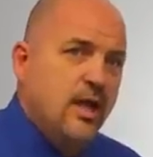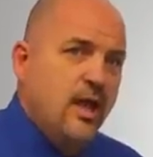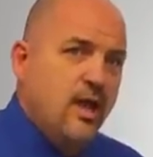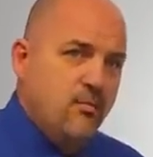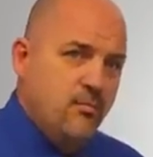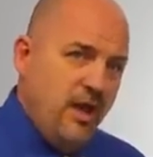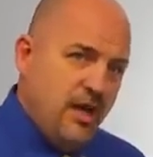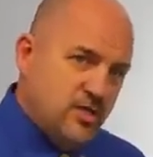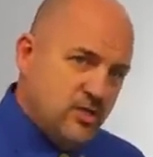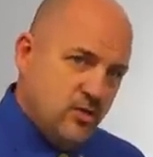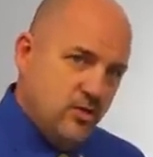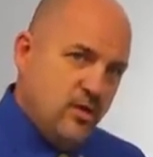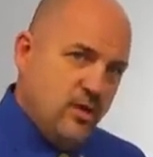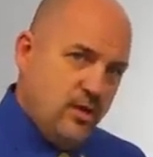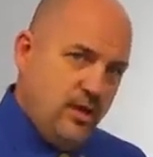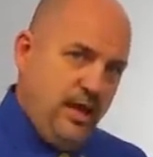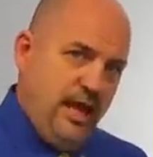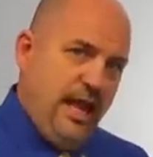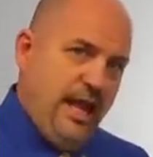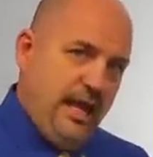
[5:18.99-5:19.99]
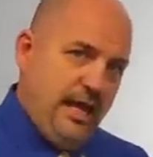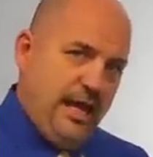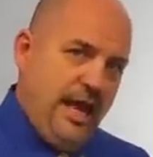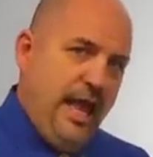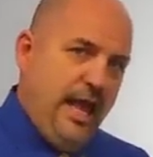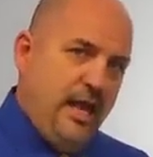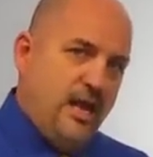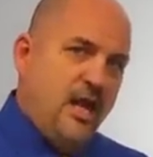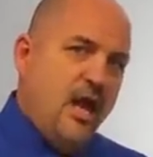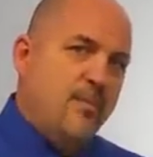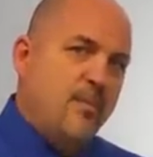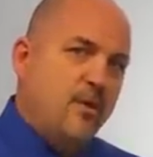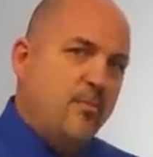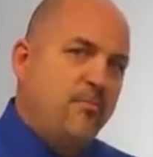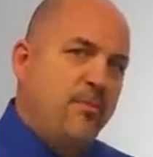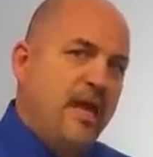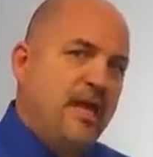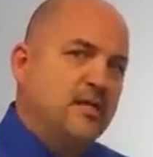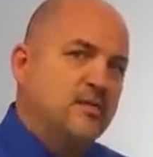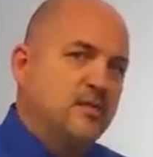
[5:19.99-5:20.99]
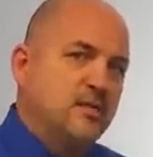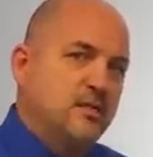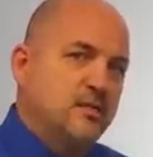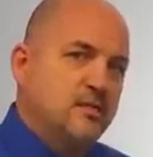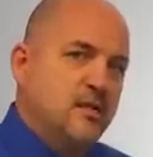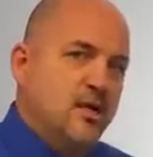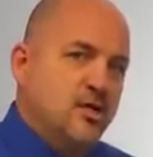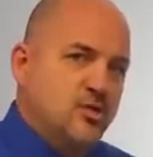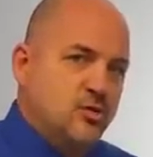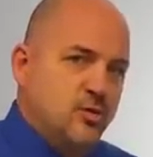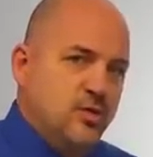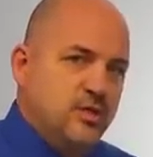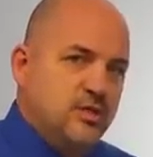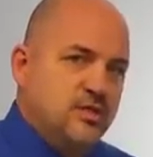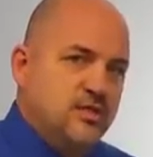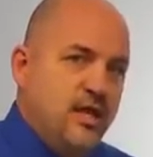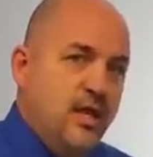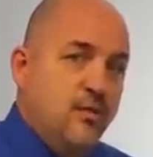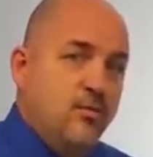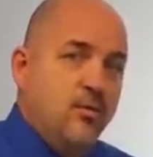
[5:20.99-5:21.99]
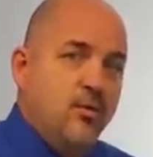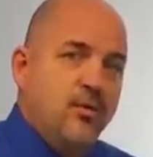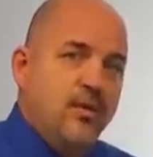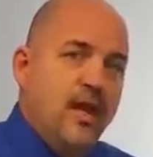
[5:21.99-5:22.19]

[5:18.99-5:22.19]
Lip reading: and make sure that the economic base of this country is stable.